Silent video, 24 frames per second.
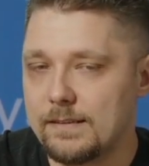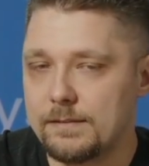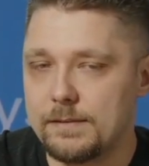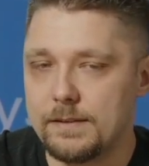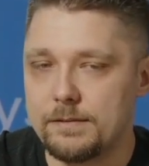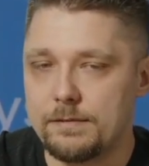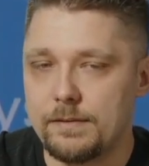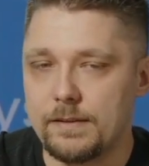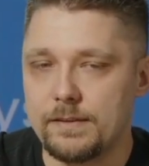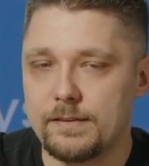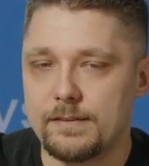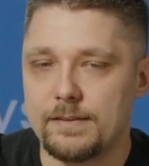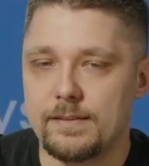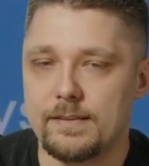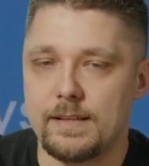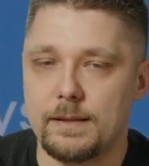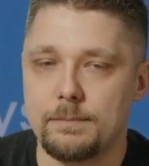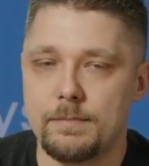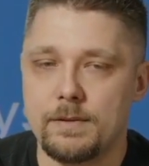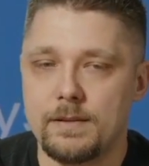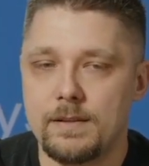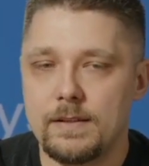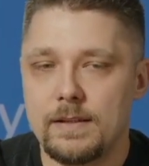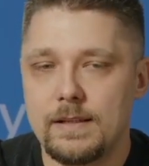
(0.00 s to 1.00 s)
the first
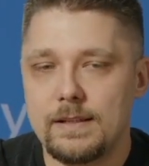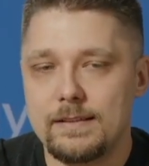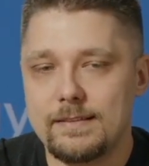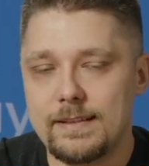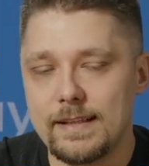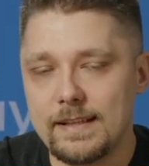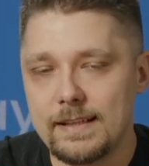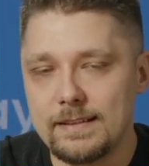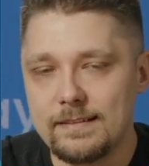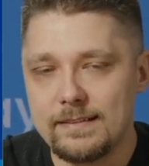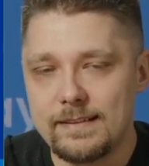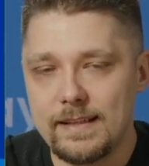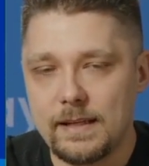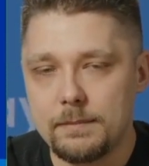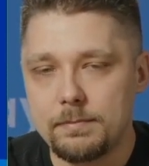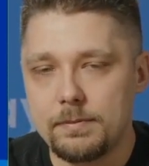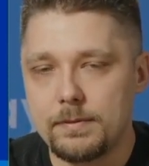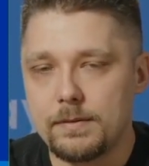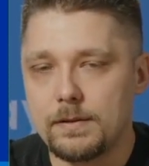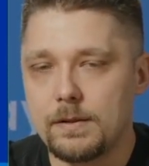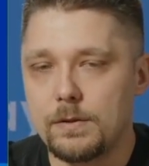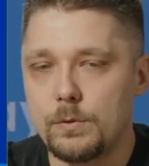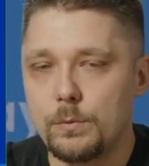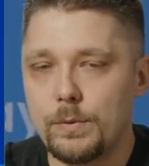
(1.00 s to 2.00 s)
step. Second step,
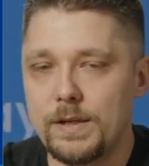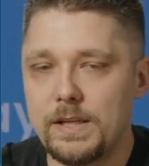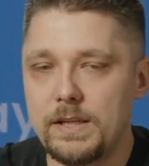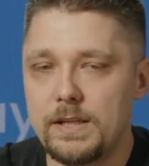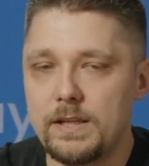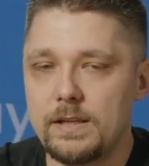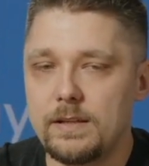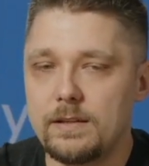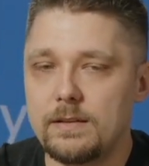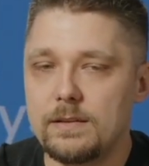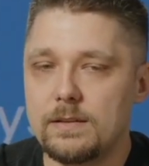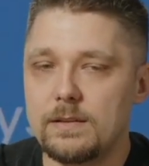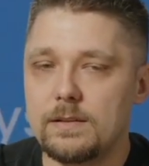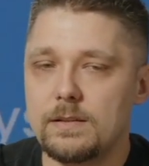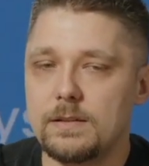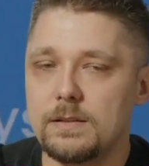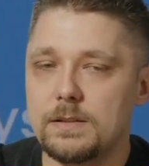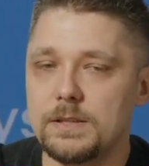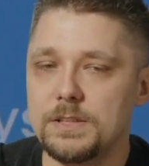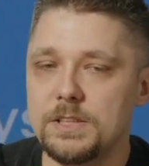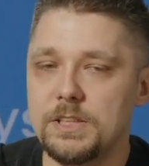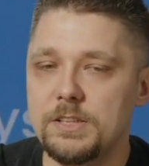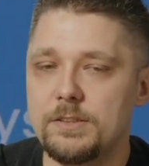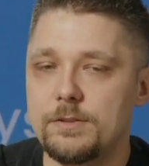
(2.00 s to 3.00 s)
we
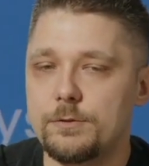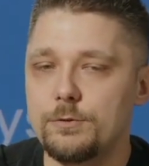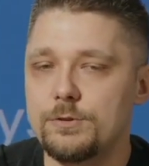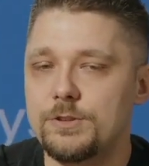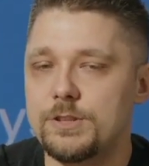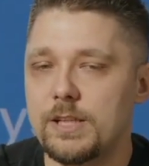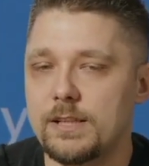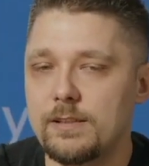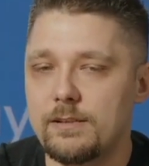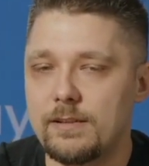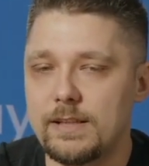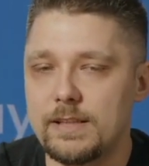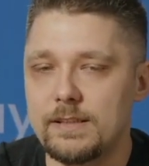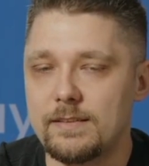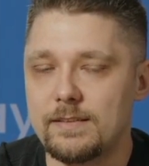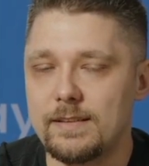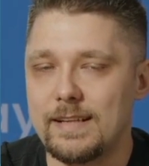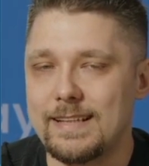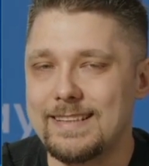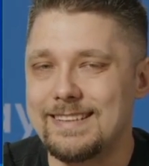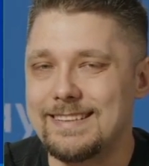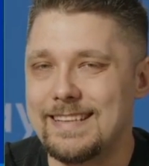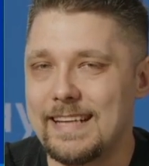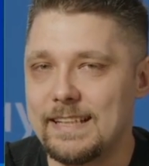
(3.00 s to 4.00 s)
need to generate
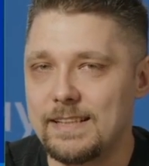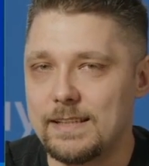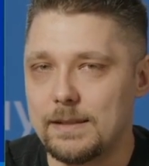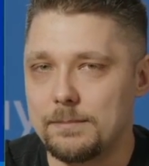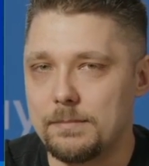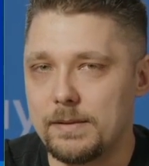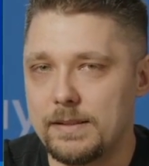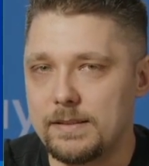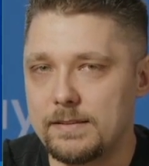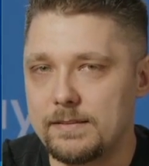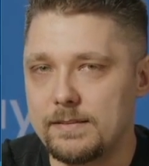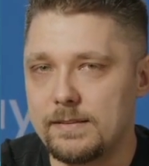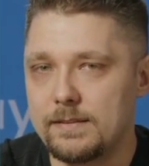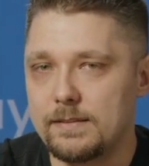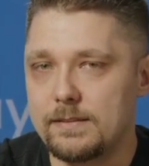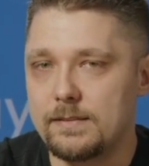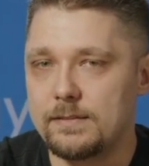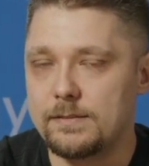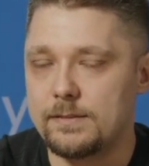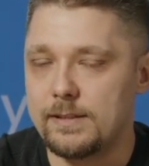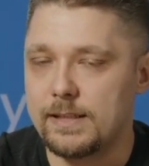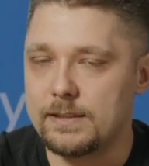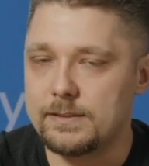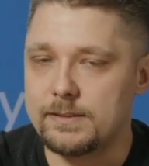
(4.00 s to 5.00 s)
a database
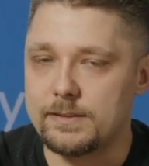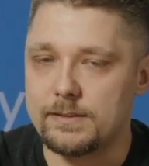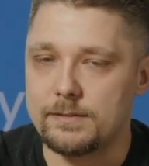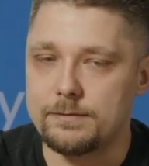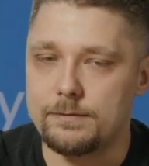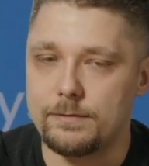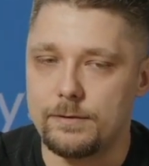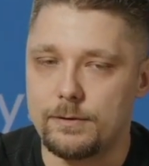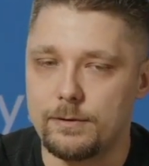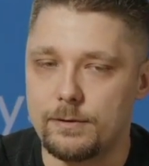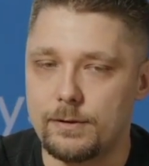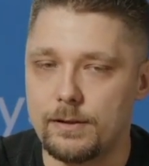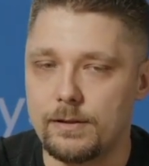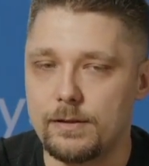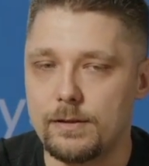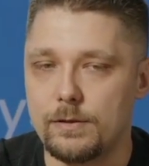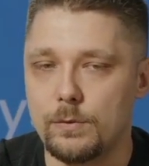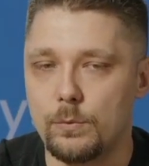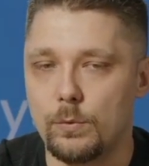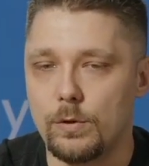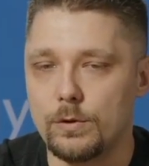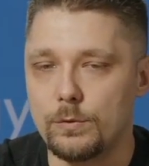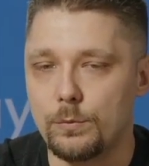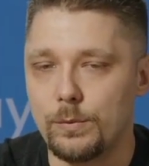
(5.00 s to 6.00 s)
structure for
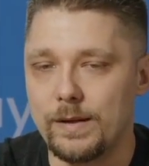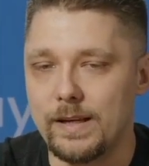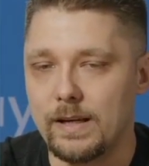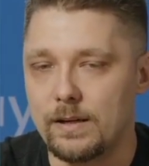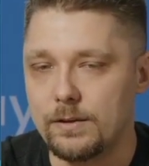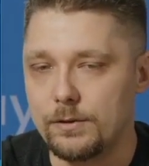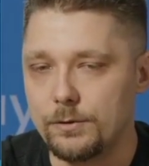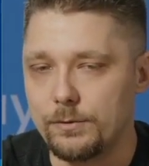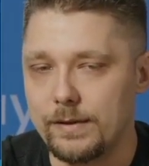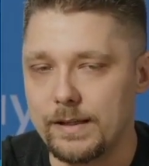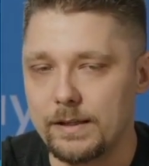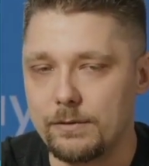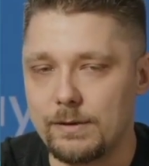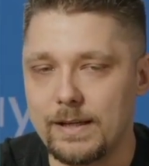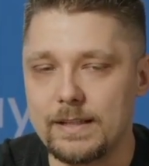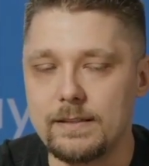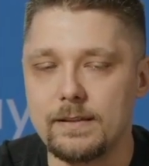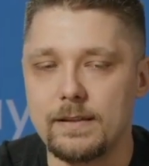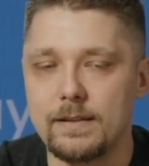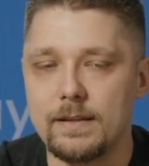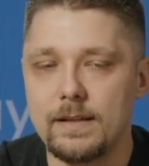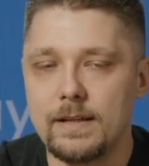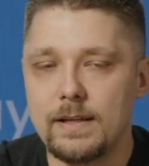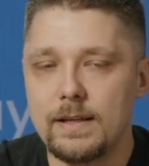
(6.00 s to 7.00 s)
what we are doing, right?
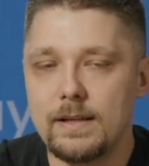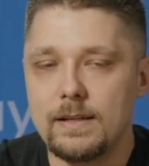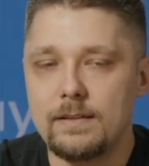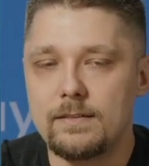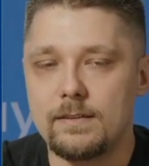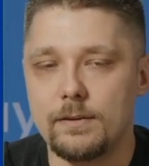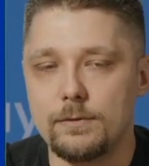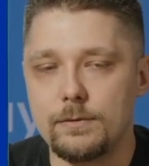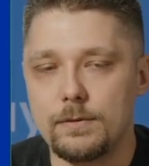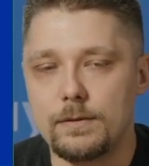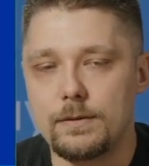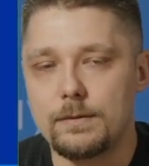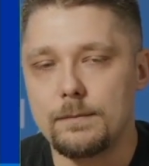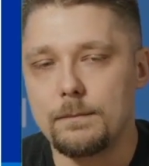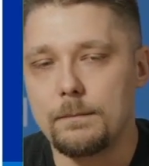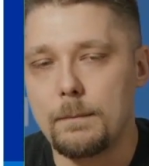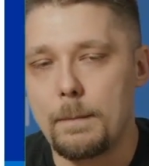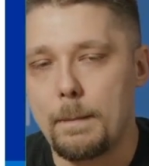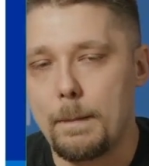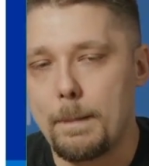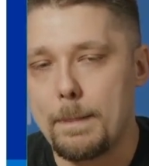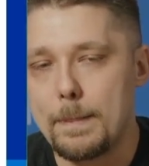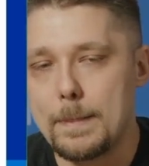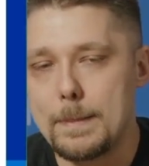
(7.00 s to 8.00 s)
So
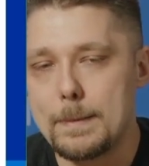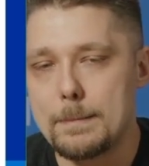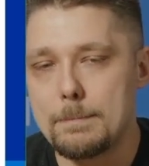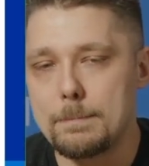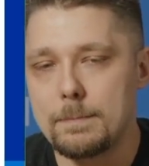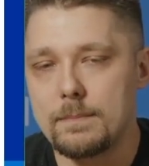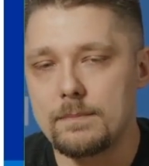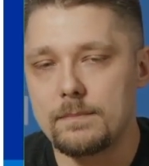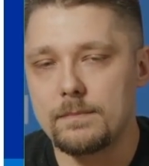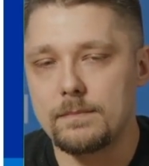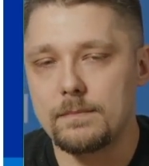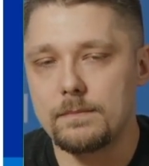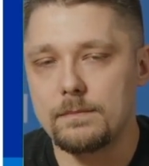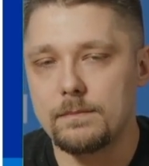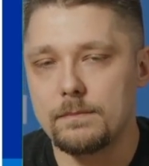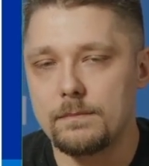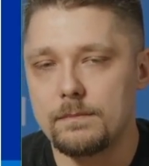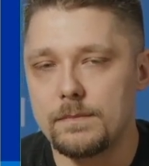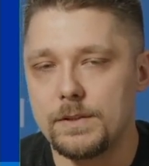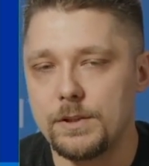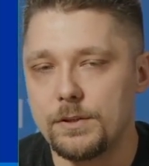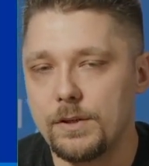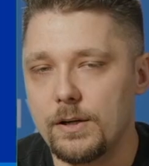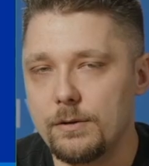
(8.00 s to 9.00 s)

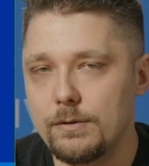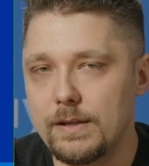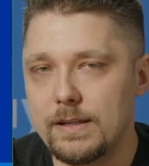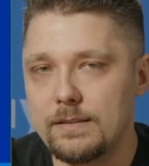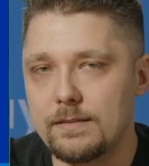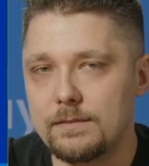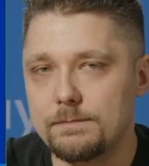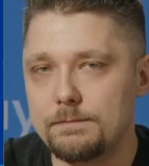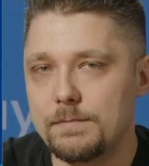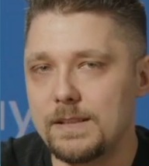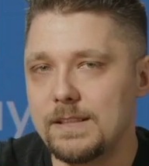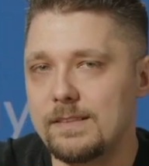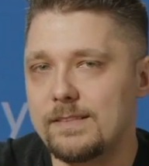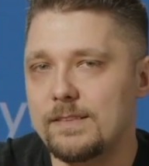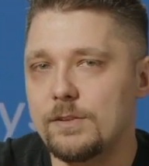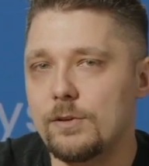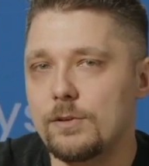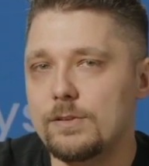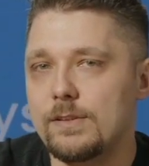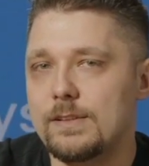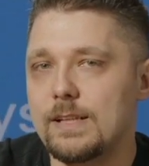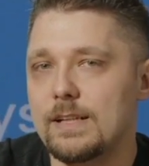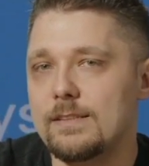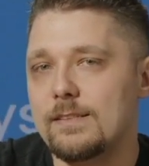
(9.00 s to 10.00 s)
you know that it's
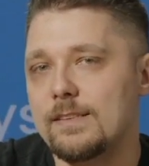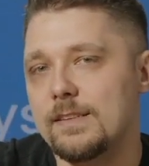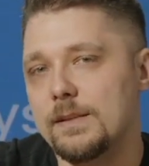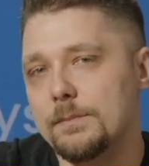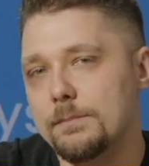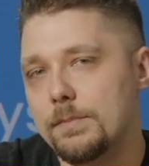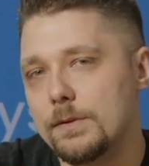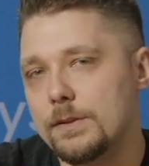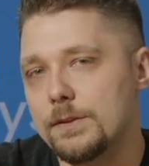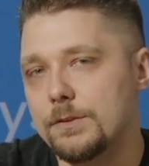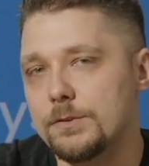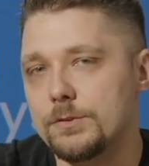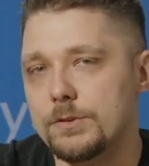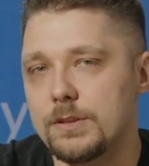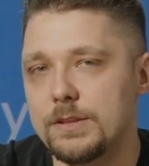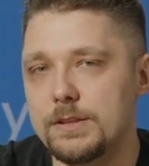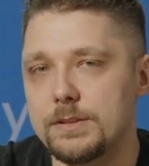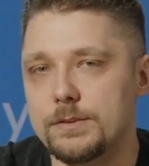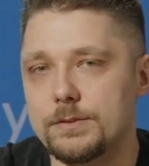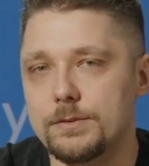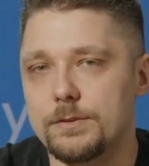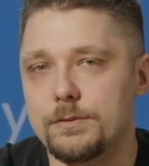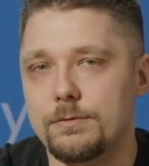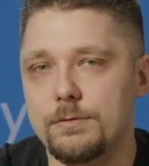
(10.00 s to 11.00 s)
not that simple usually
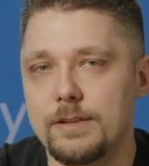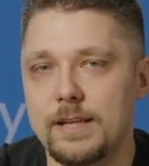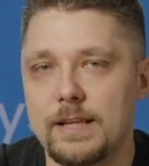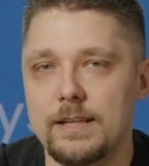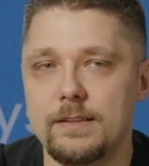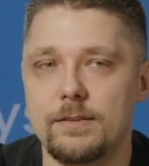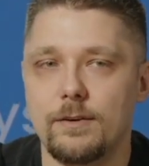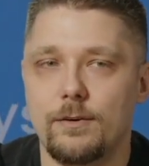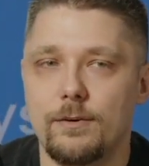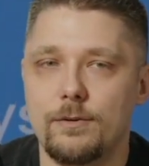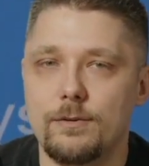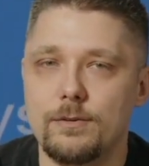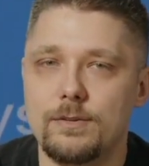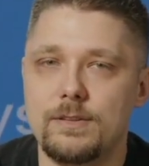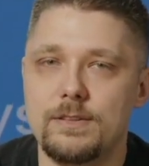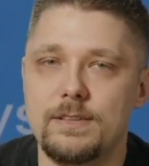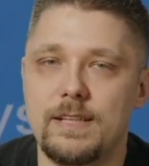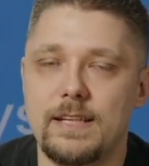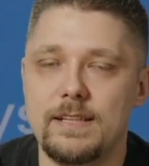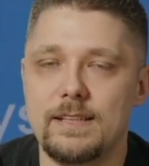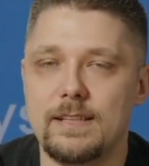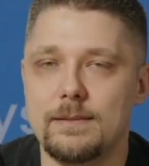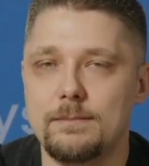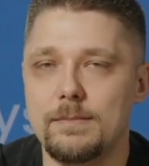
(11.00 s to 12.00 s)
to create all the
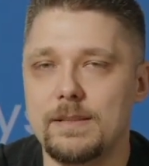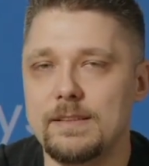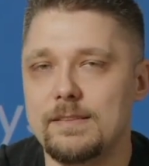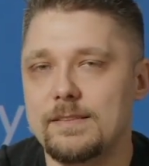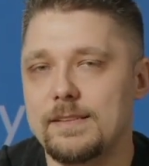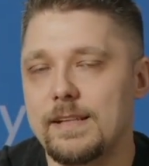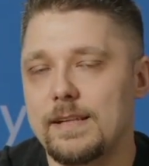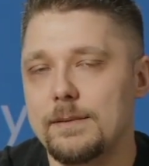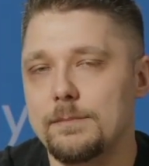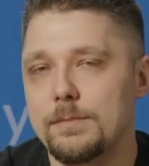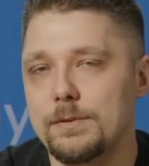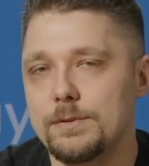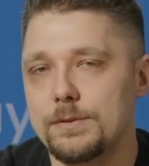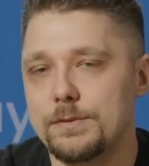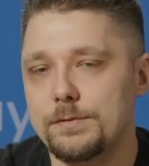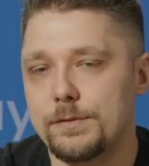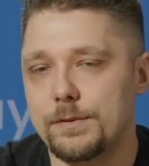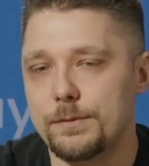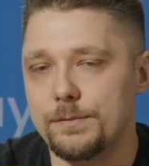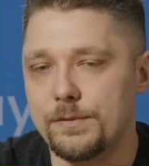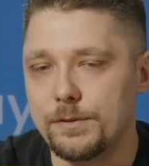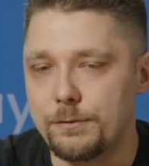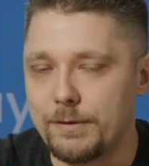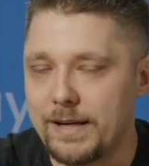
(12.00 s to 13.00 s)
database tables
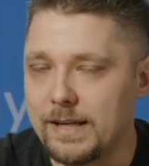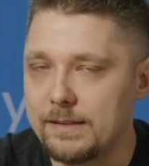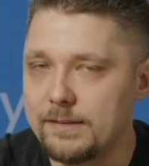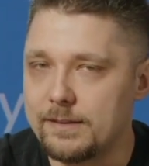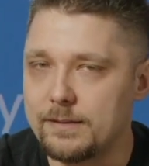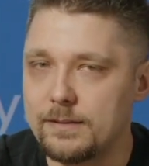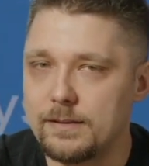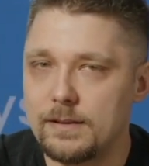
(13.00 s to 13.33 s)
from scratch,